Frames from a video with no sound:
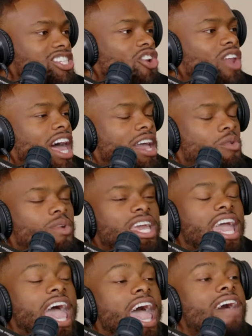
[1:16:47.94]
So like
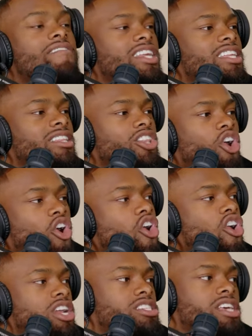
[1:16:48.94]
we having it the
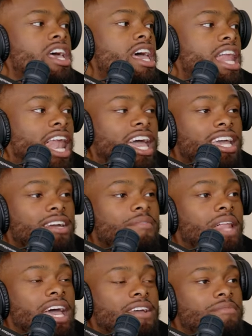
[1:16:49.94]
hardest. Like
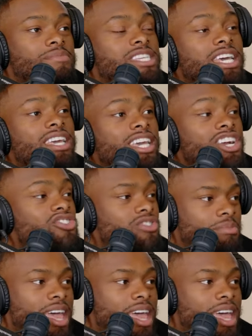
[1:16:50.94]
10 years from